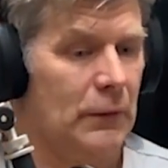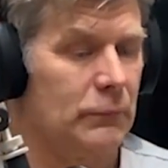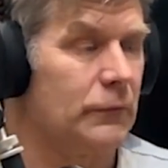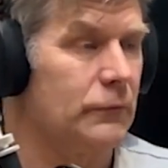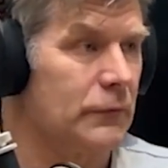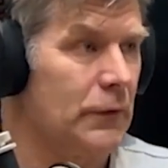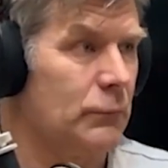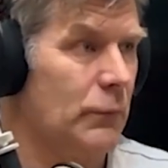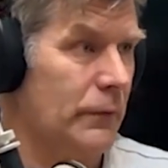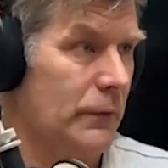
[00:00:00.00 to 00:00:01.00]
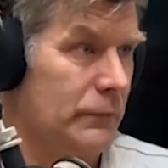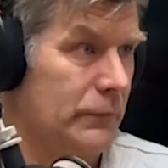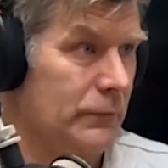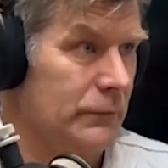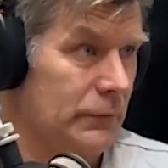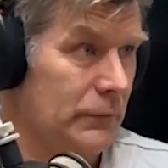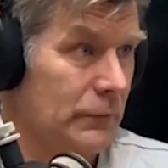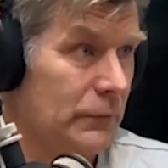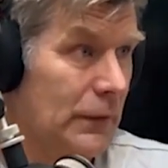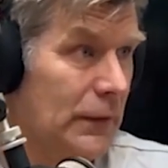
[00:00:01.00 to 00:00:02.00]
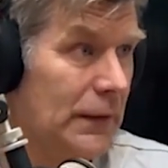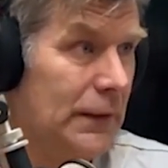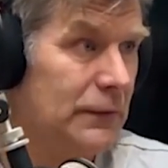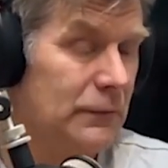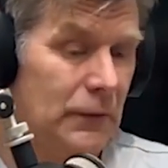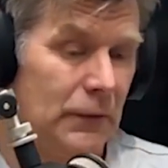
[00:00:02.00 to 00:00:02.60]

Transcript: can sleep, whether the dogs can eat,